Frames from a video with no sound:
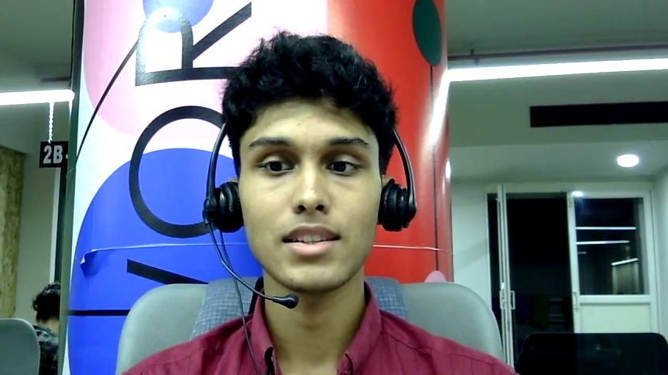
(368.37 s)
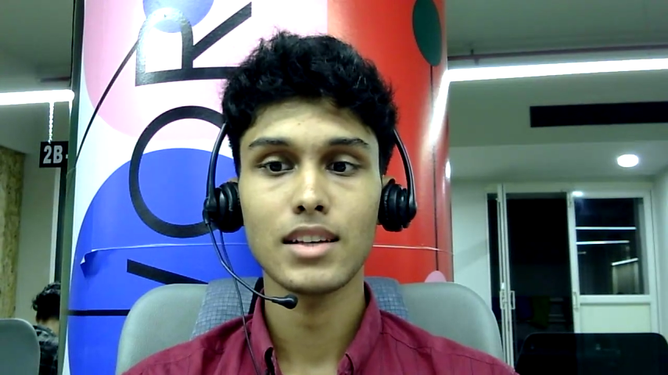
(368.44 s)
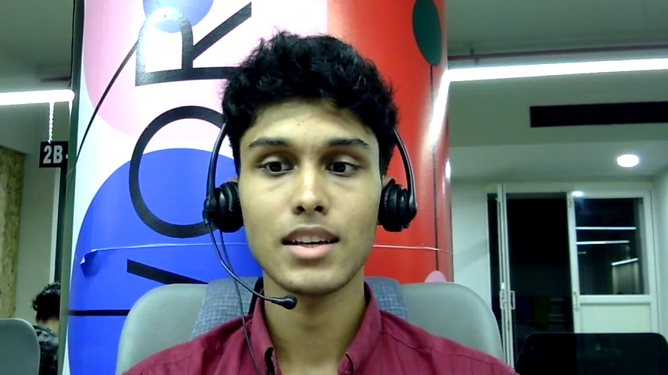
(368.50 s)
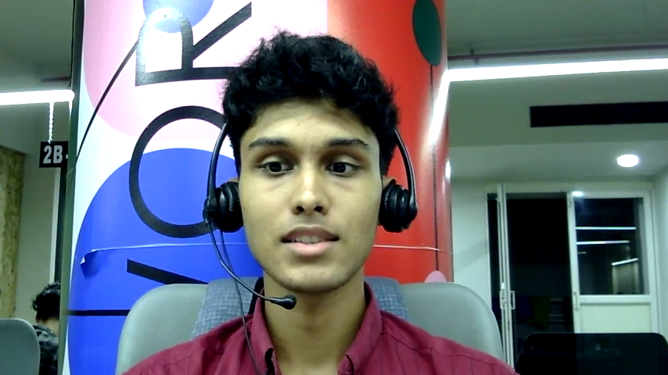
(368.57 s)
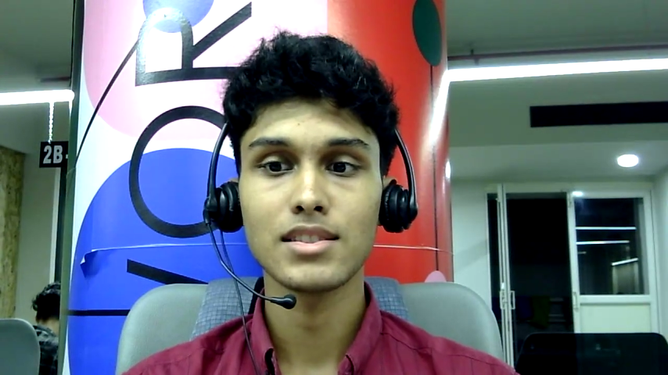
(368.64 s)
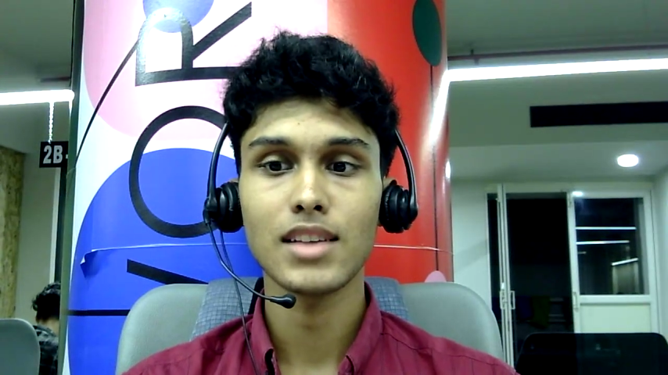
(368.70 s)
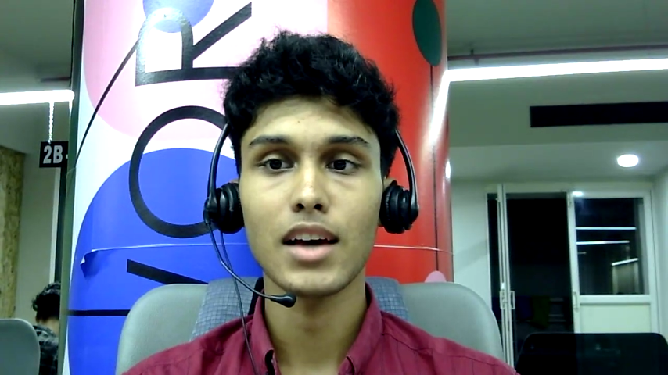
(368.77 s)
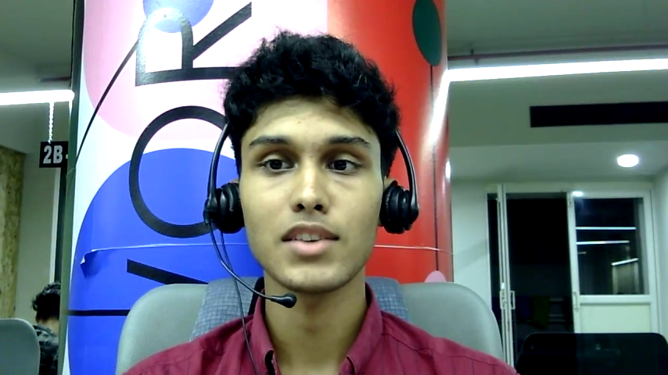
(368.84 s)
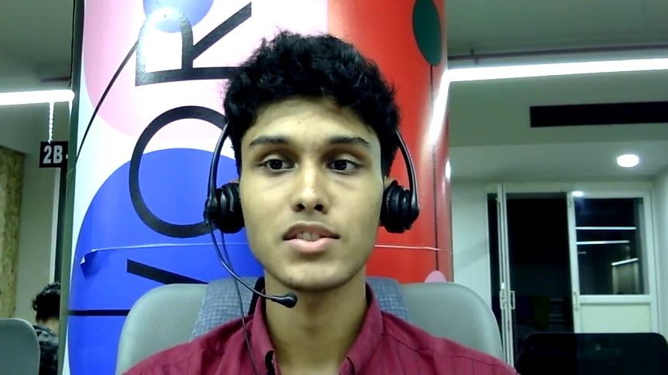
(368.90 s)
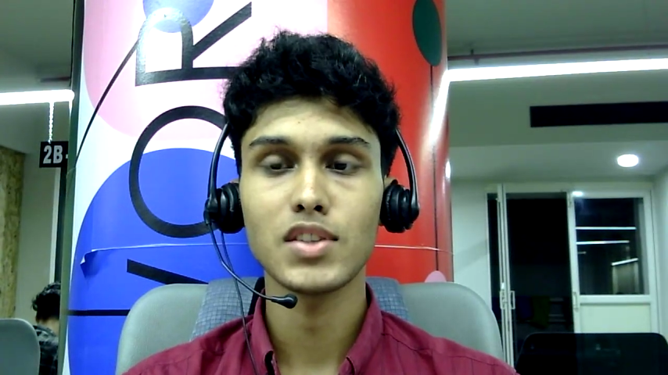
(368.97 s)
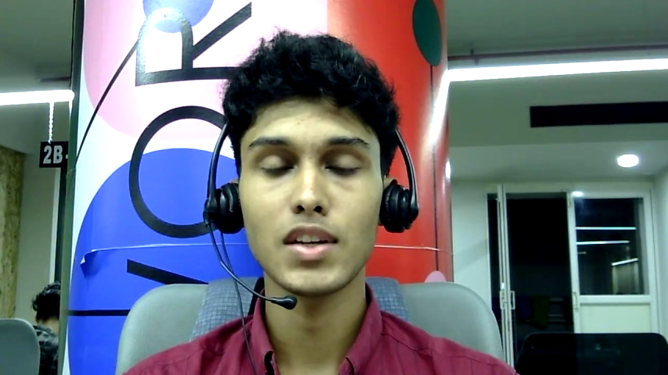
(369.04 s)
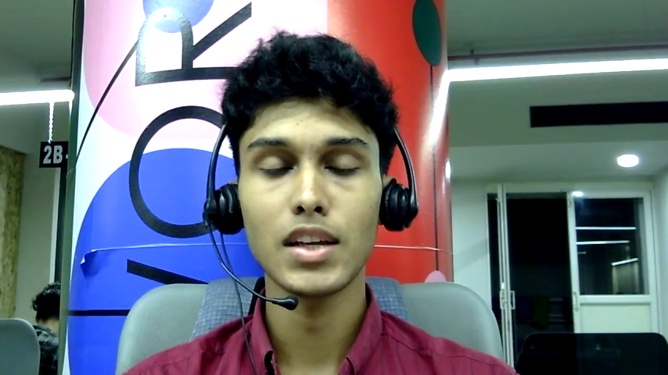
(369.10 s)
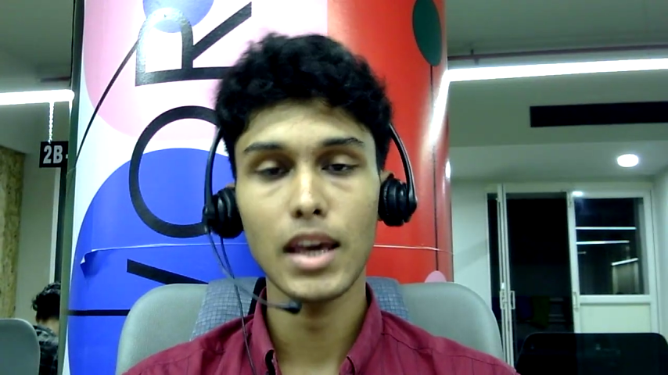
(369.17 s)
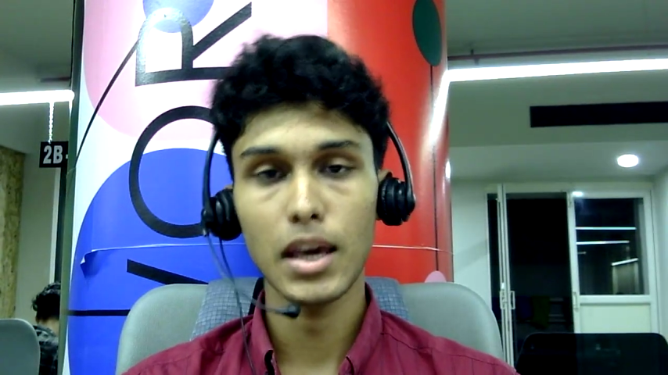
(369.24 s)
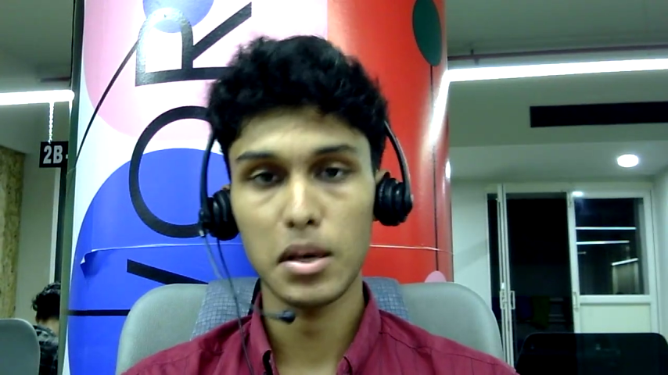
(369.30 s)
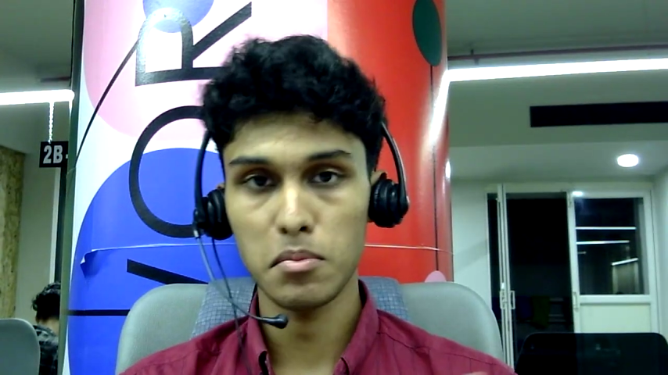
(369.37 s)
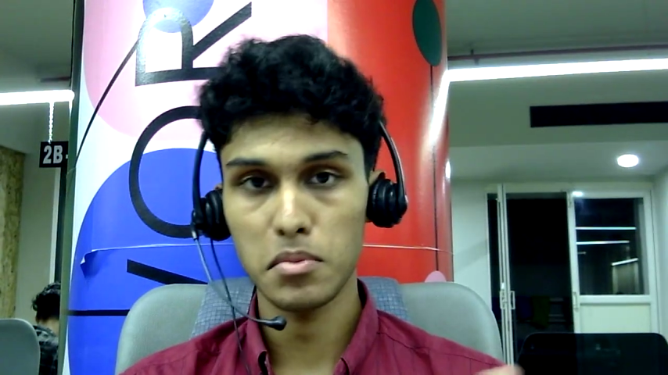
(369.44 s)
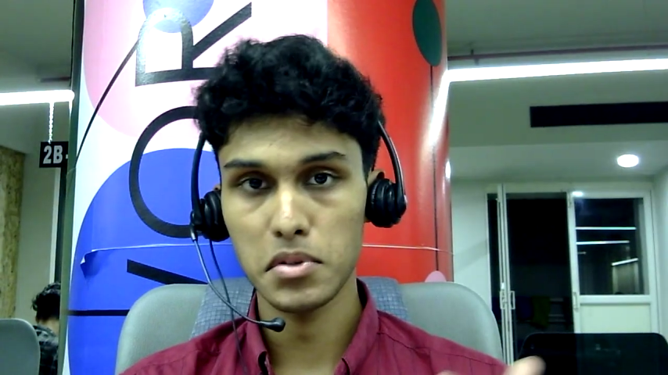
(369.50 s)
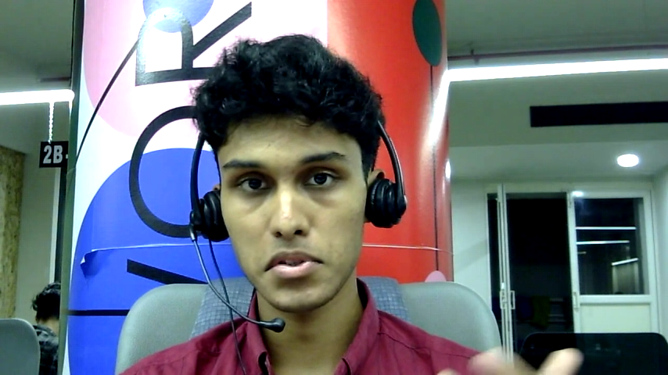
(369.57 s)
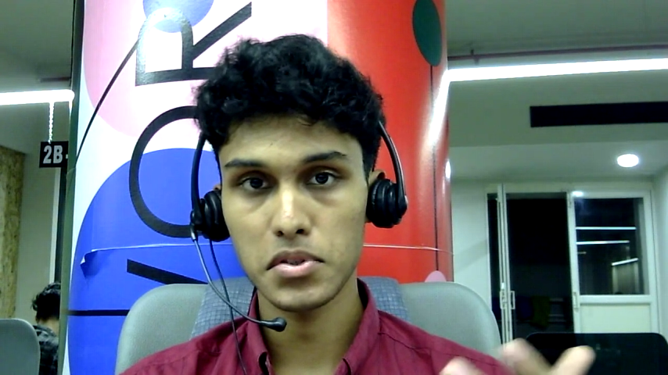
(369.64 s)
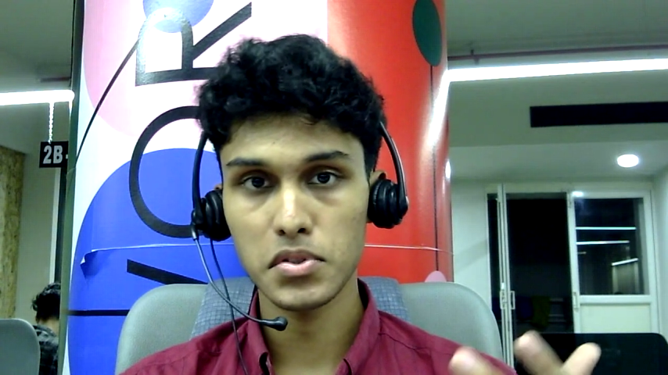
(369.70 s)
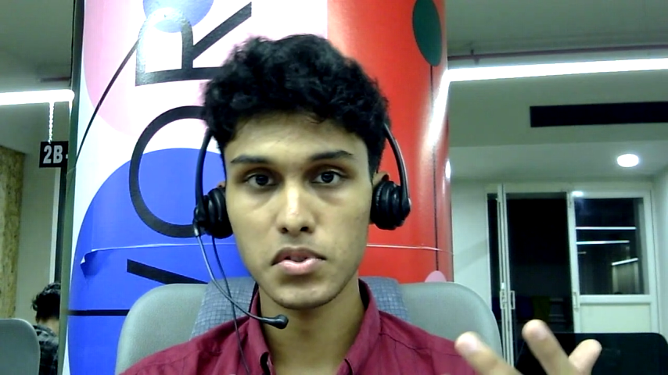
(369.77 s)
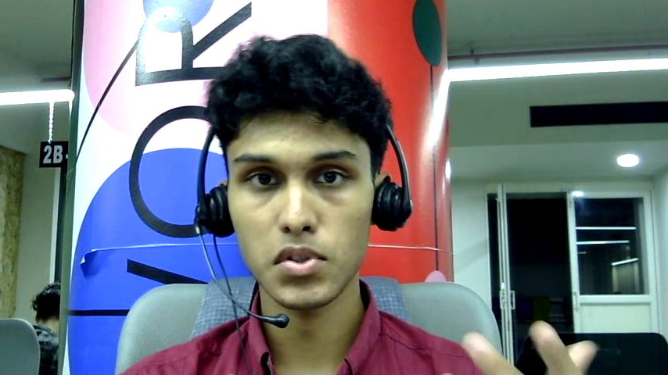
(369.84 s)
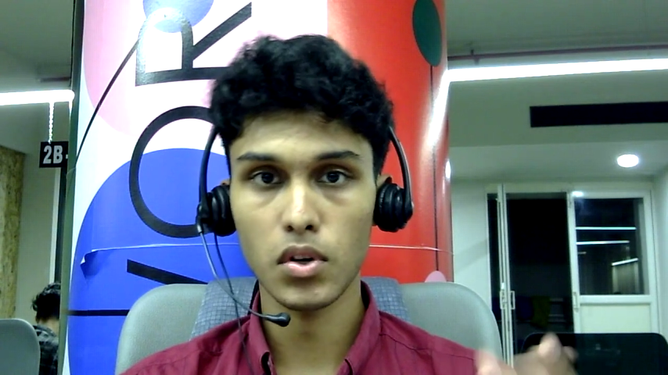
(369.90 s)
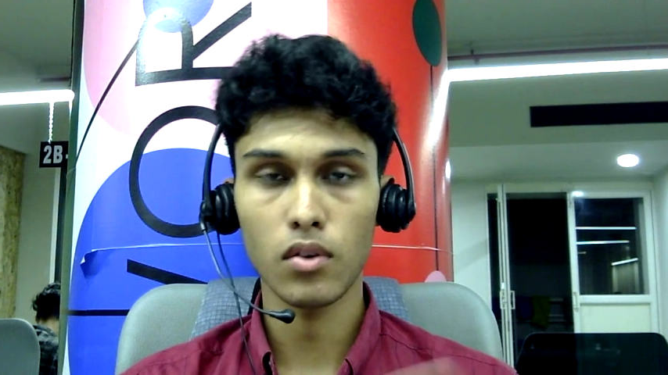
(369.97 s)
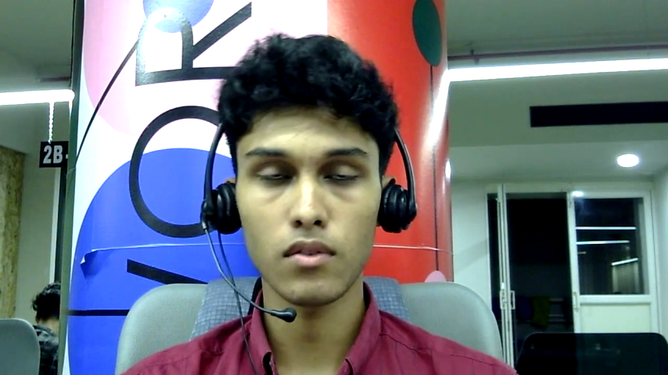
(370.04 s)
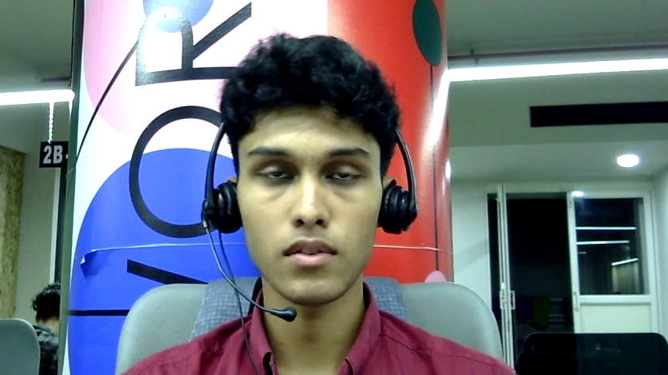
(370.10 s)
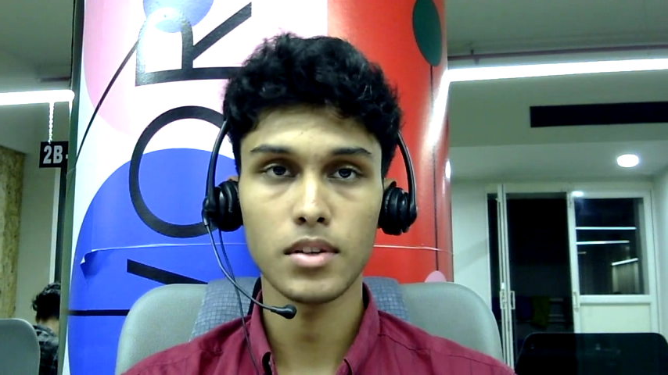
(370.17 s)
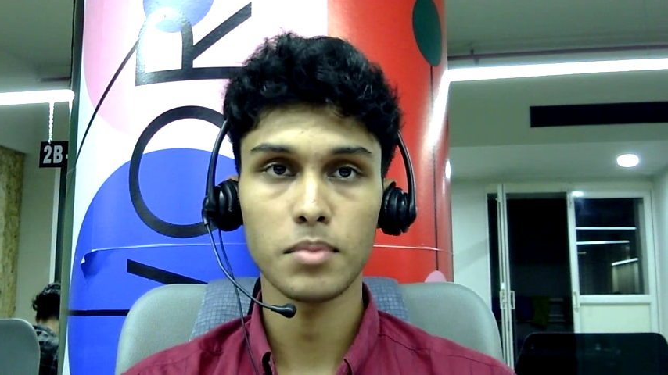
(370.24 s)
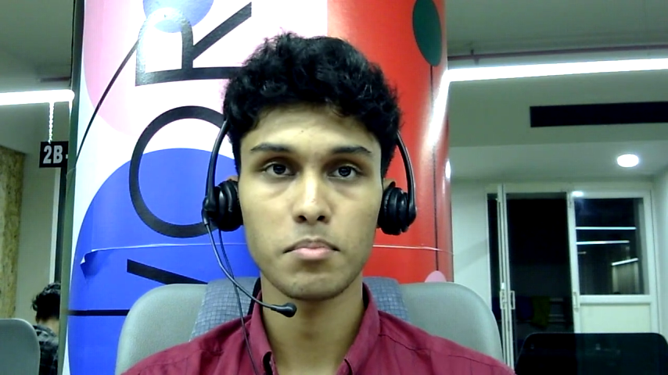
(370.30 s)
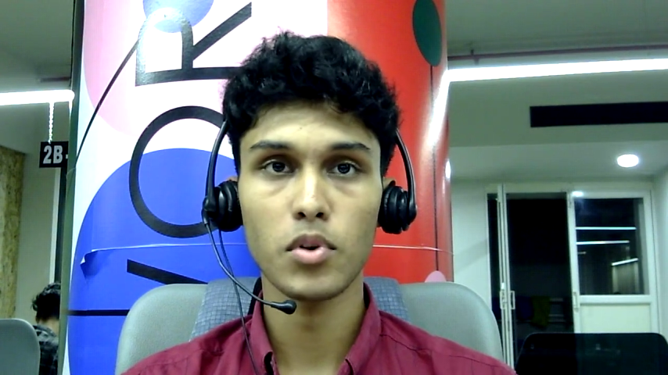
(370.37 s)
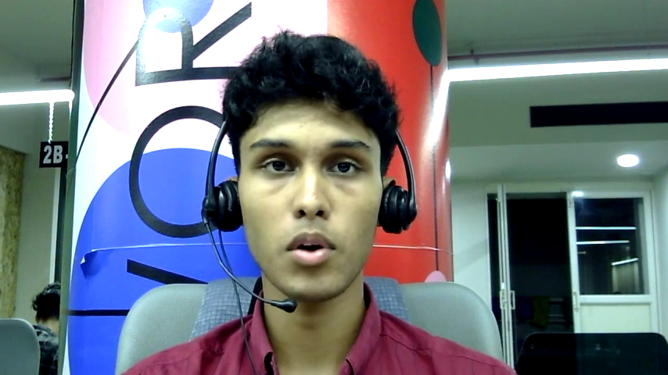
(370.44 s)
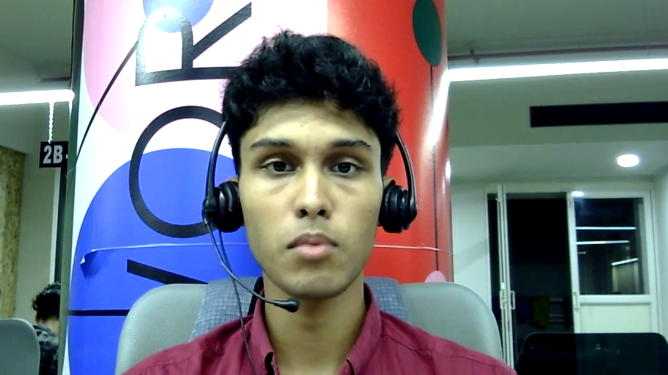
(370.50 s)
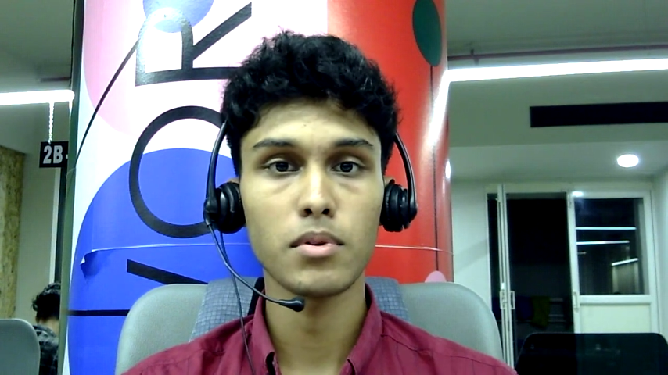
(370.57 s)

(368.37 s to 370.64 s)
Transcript: actually able to solve the problem.